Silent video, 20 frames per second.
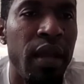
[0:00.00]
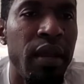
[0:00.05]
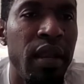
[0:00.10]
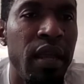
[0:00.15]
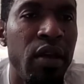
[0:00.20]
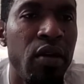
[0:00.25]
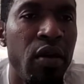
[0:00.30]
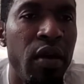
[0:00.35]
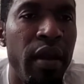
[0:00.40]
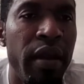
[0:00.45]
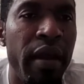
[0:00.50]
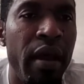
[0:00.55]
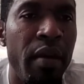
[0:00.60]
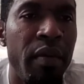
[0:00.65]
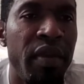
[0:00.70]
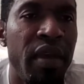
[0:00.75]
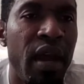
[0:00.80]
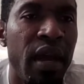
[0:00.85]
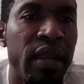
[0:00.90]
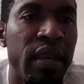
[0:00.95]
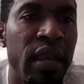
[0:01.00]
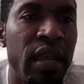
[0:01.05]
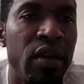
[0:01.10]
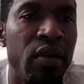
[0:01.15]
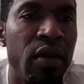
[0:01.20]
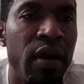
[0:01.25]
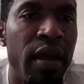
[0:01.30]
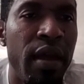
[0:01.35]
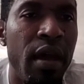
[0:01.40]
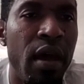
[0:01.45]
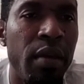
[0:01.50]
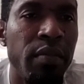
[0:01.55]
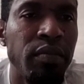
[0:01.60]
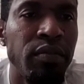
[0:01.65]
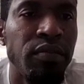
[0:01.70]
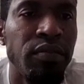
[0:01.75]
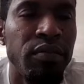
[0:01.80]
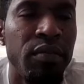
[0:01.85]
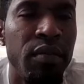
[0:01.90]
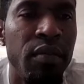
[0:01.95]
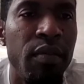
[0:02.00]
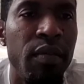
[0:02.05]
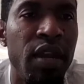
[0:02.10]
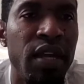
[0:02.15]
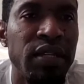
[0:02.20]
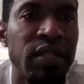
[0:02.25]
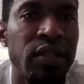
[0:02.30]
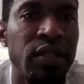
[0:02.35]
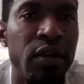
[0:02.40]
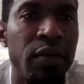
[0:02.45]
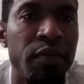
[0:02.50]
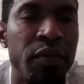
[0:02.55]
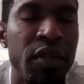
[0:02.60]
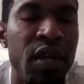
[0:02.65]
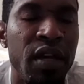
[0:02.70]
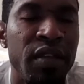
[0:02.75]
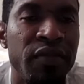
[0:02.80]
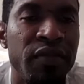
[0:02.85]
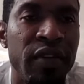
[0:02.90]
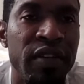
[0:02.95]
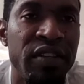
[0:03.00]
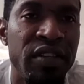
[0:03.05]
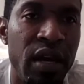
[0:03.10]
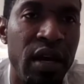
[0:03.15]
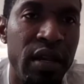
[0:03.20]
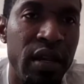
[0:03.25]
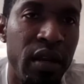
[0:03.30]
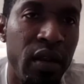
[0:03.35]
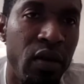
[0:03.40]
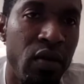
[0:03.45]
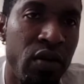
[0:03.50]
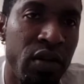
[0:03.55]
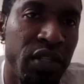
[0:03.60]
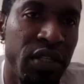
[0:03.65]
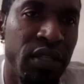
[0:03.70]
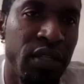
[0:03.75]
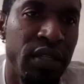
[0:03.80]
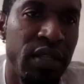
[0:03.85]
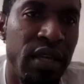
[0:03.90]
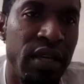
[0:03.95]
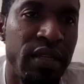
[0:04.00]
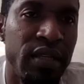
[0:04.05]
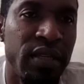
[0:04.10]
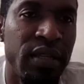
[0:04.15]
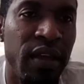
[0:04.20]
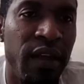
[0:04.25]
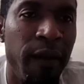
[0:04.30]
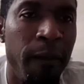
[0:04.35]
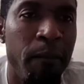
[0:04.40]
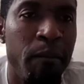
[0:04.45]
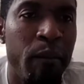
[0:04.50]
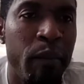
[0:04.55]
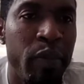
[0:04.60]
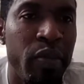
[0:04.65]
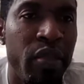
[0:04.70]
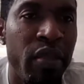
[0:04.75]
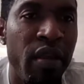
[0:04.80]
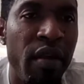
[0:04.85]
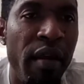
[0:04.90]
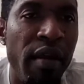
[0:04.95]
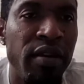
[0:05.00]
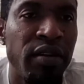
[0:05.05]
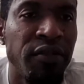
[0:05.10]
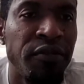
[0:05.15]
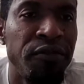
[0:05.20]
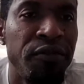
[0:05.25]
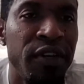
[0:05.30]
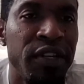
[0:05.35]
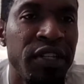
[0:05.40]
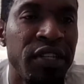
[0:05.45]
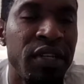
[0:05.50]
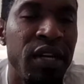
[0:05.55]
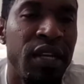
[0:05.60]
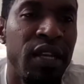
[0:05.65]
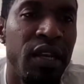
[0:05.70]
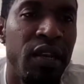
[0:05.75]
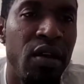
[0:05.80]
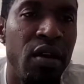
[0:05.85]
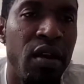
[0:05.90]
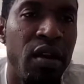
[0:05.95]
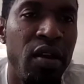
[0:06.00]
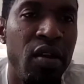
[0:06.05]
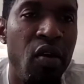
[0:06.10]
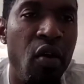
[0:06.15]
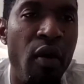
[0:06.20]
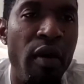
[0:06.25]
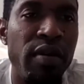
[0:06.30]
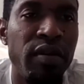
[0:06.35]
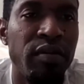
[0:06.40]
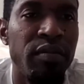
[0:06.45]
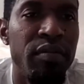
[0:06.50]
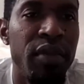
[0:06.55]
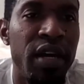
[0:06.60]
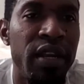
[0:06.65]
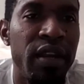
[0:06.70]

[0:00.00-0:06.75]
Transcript: Yankney Graham, Yankney Graham, bless up. Thanks for joining the coaches desk. Fresh got it done now,